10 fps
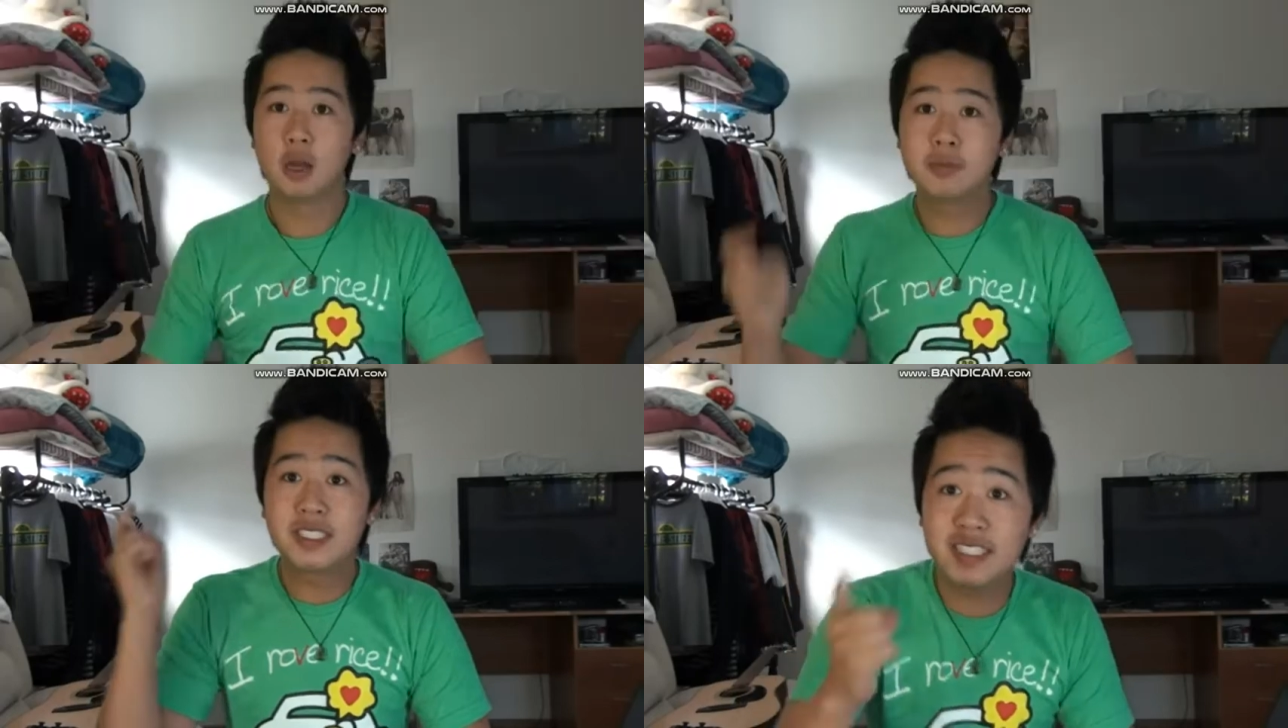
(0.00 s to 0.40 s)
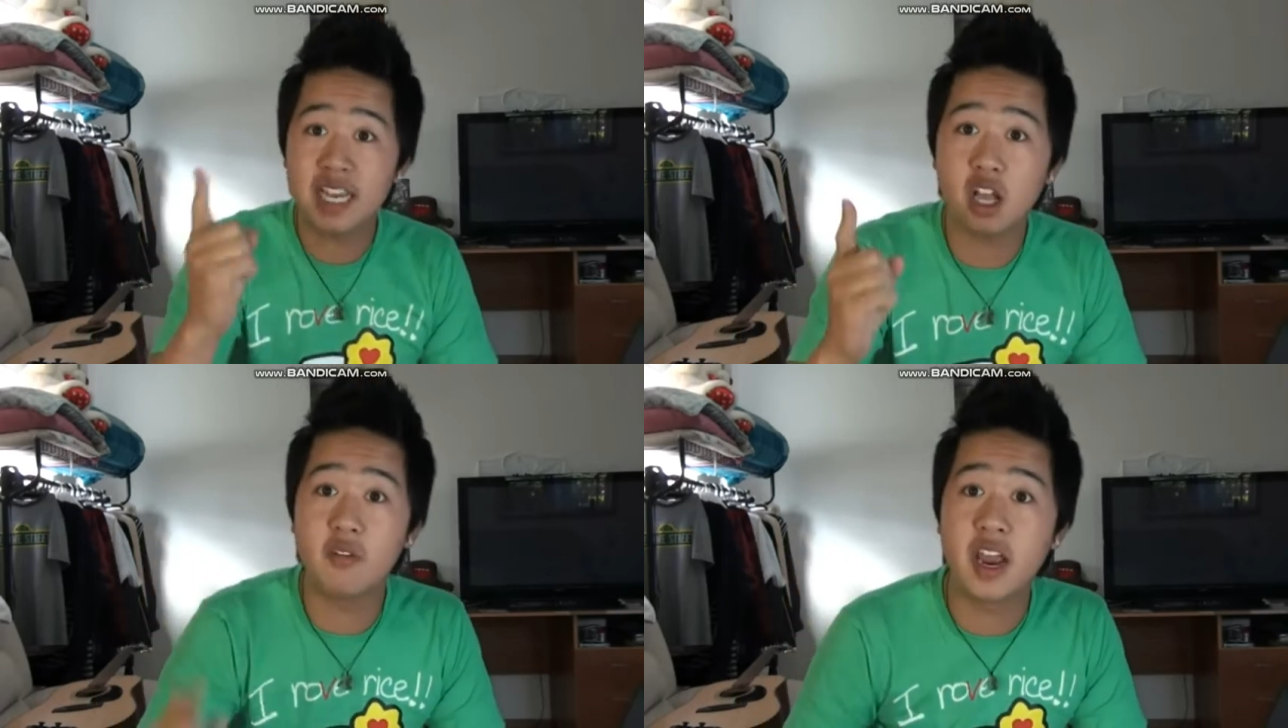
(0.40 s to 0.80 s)
I'm
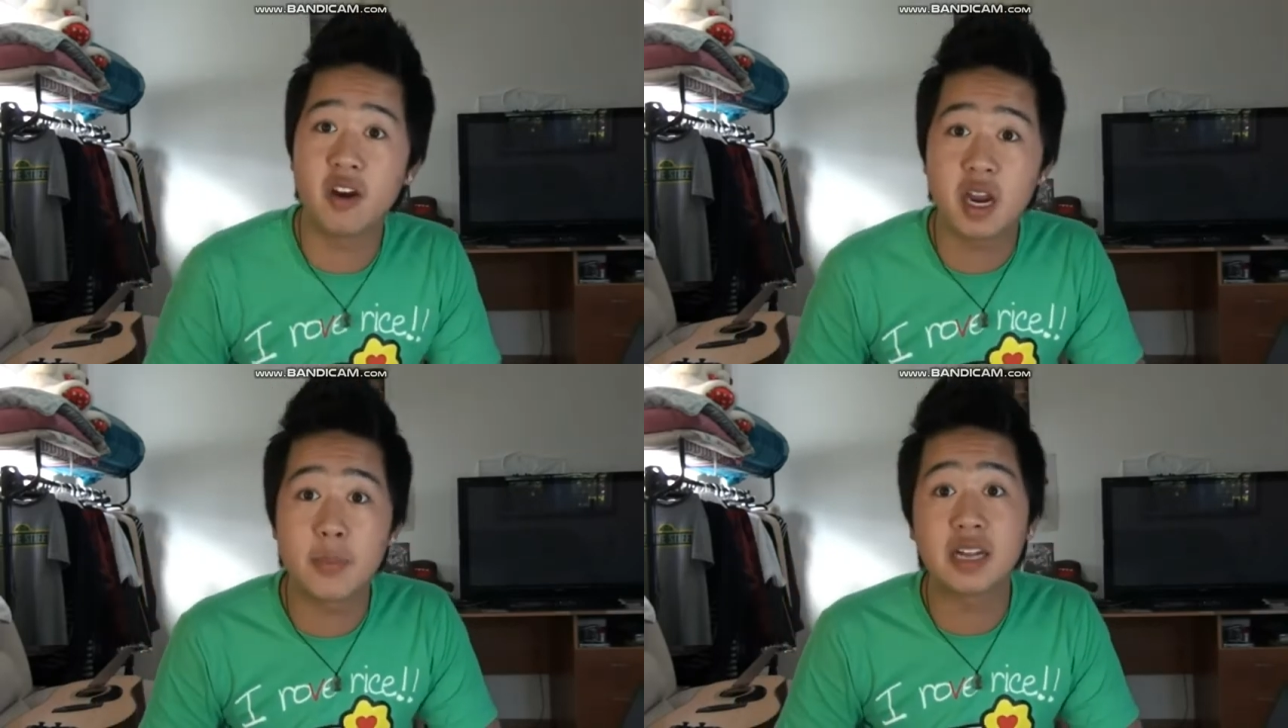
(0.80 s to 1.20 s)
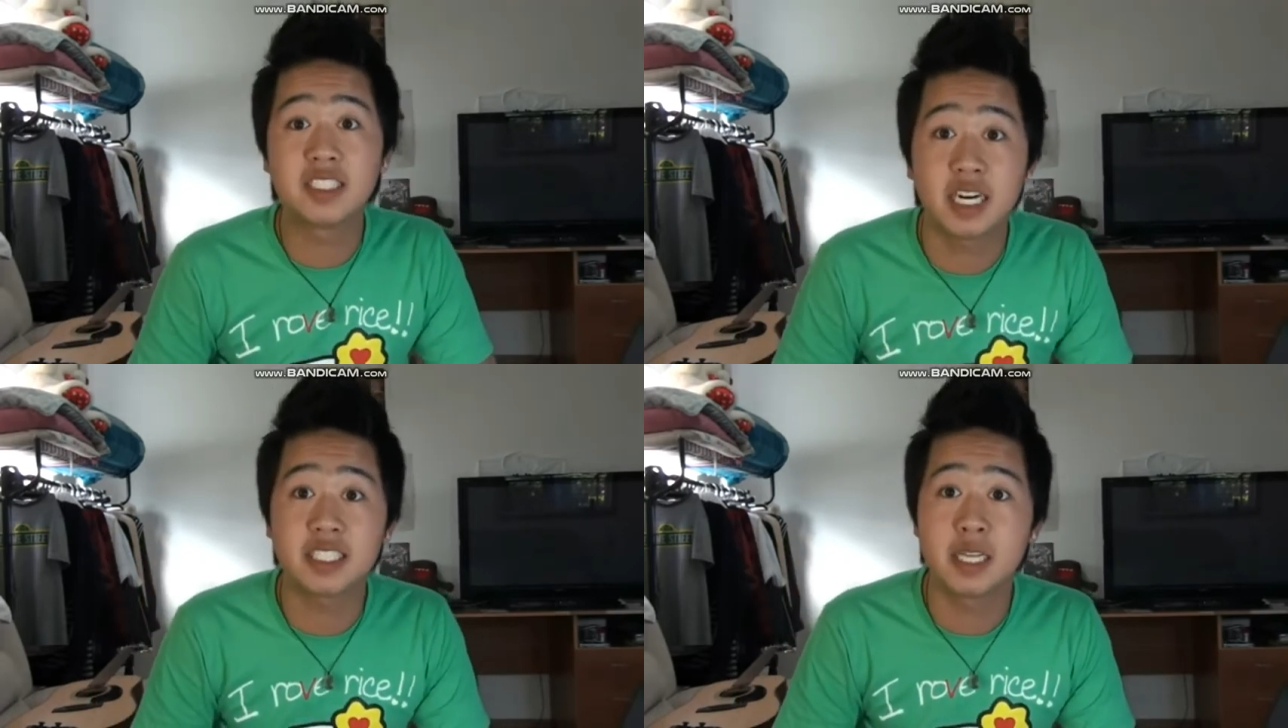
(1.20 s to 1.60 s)
sick of hearing about
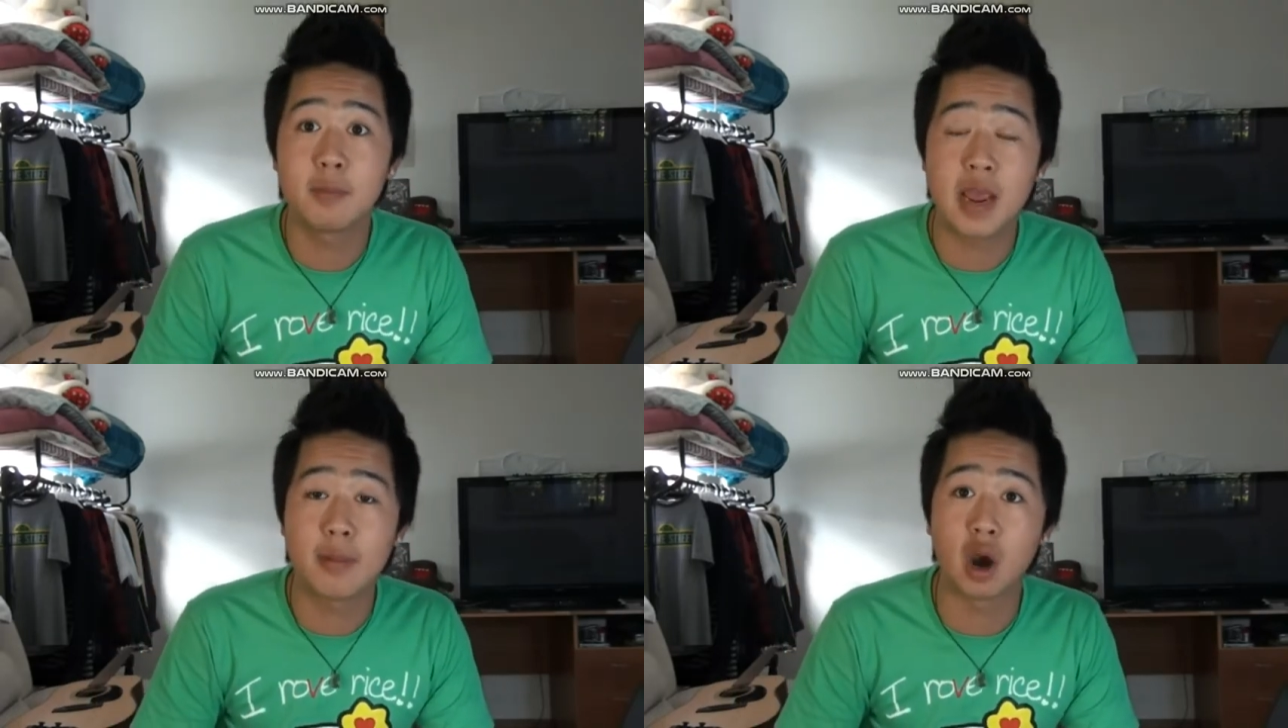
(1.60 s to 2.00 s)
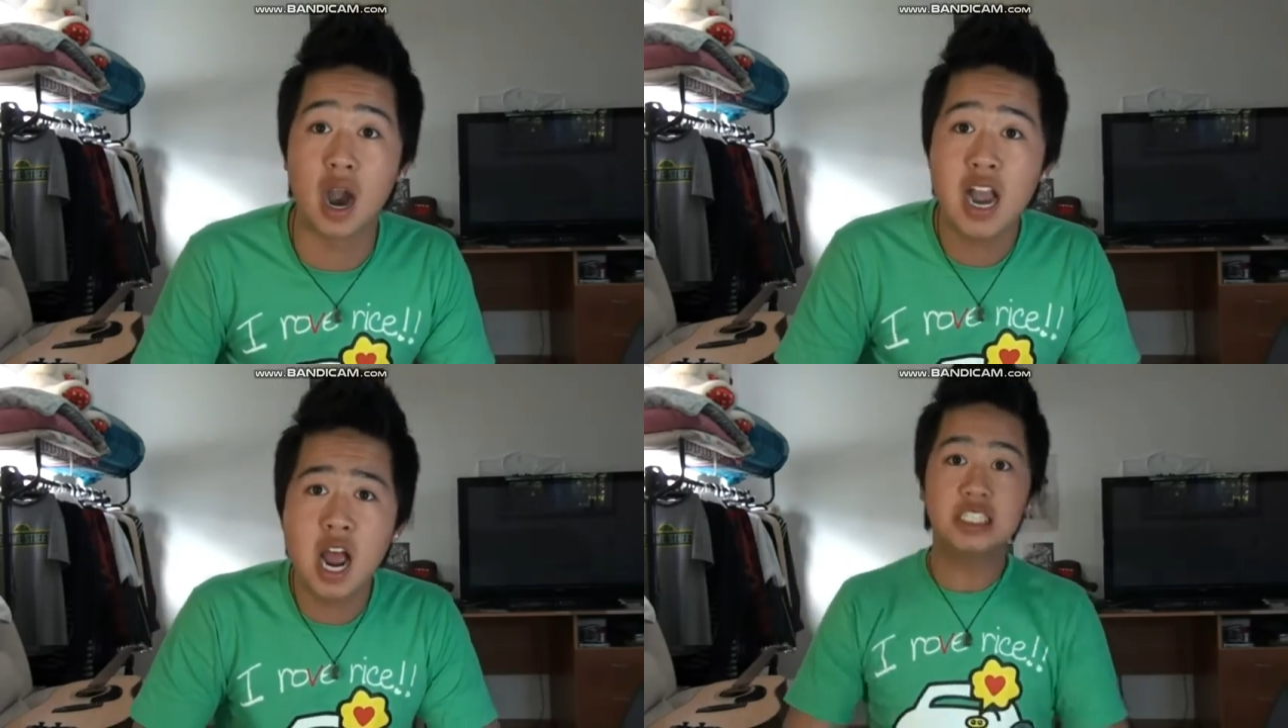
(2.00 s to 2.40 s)
Justin Bieber,
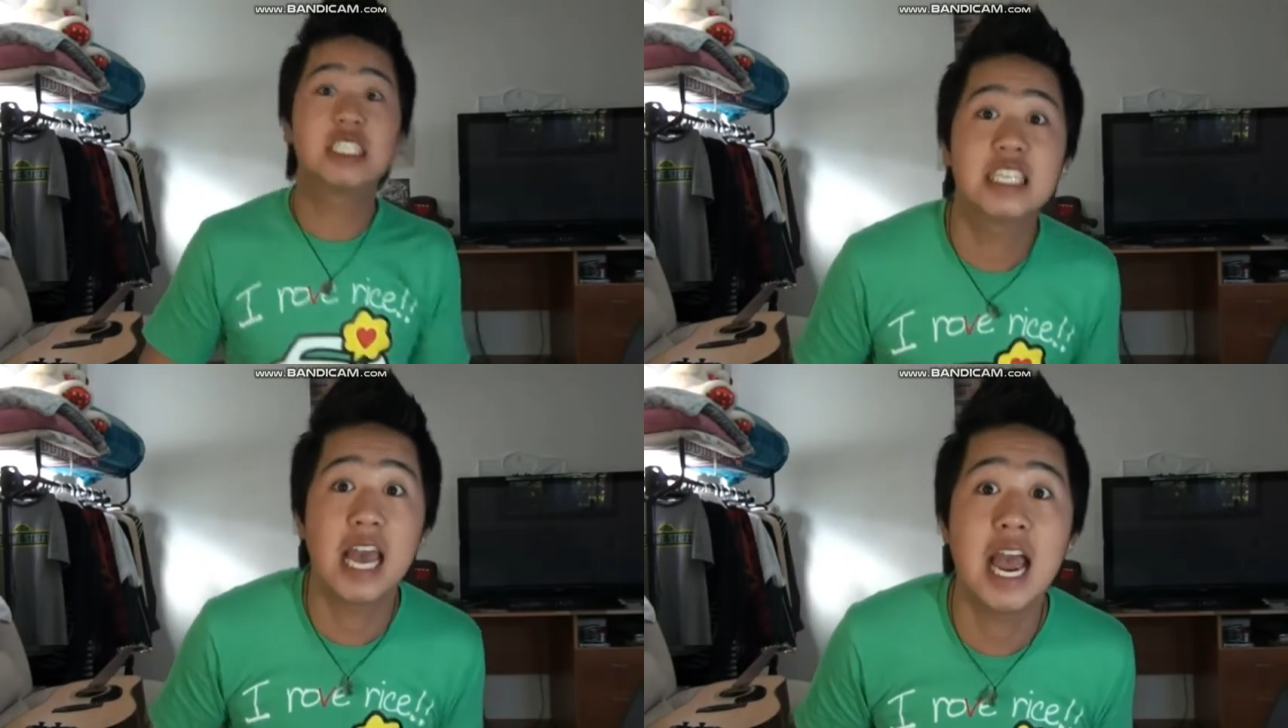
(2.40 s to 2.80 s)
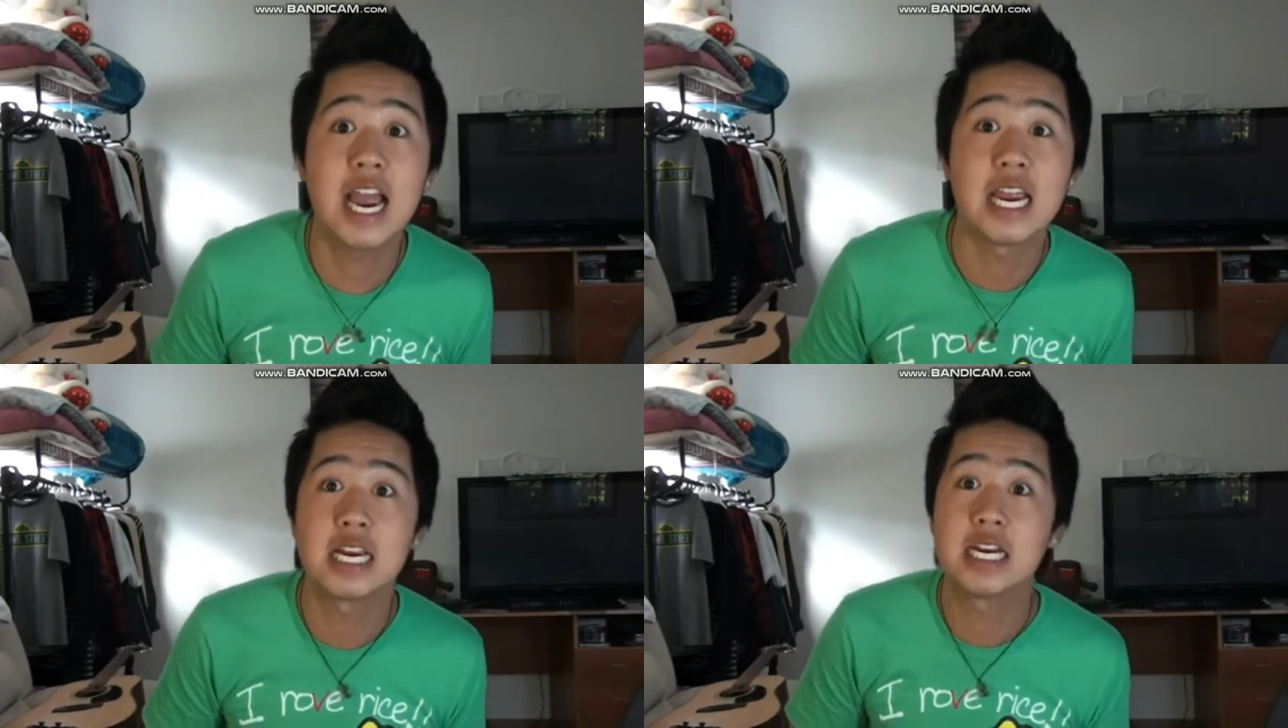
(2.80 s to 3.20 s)
right? He's
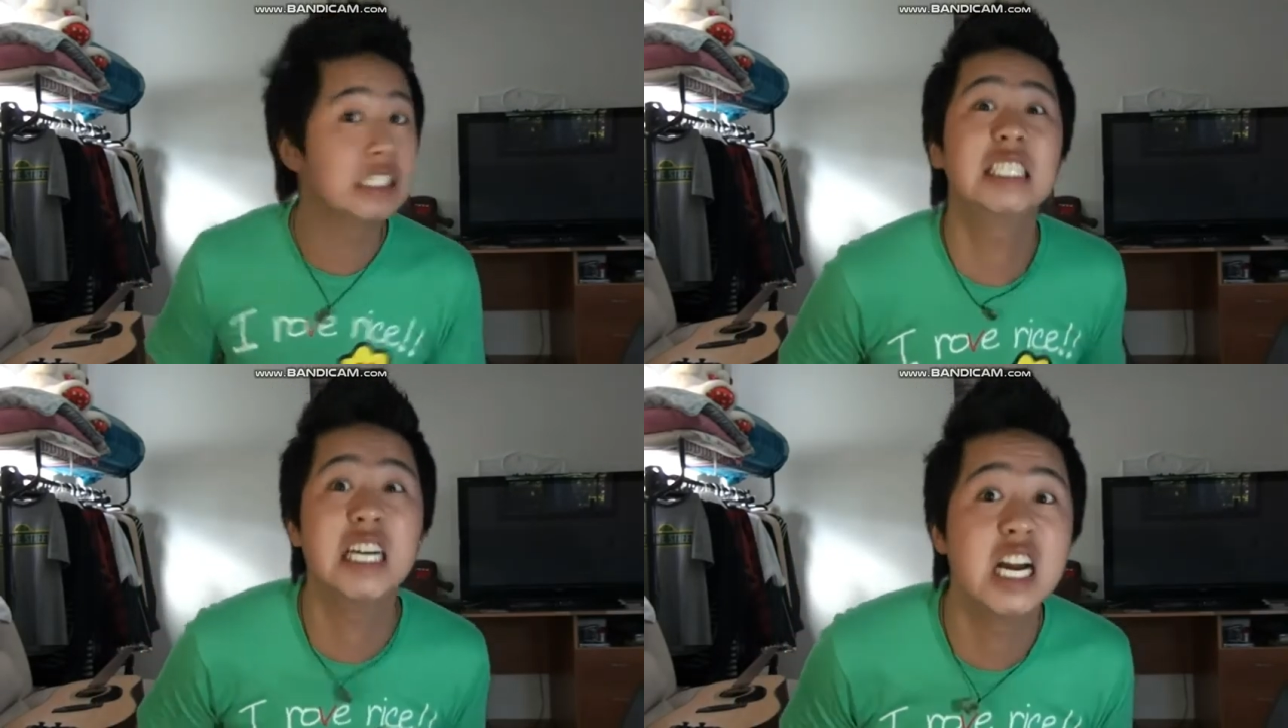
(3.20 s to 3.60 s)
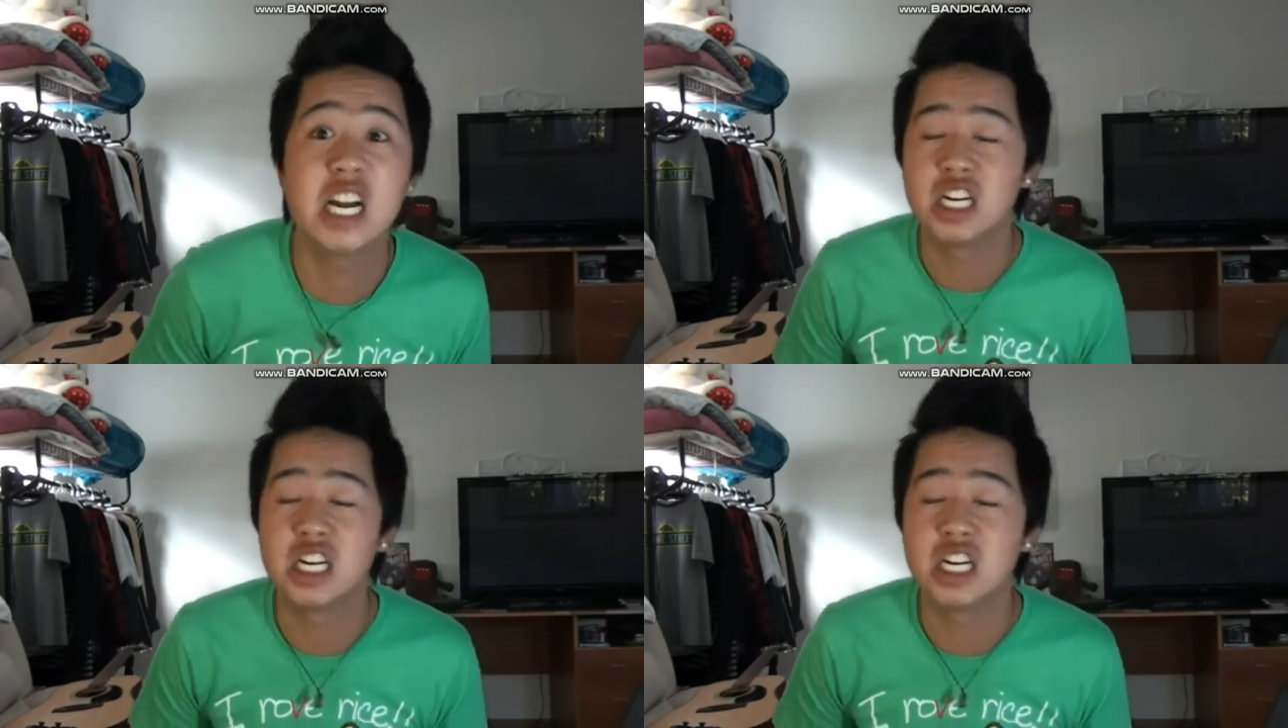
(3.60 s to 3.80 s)
gay! Ugh.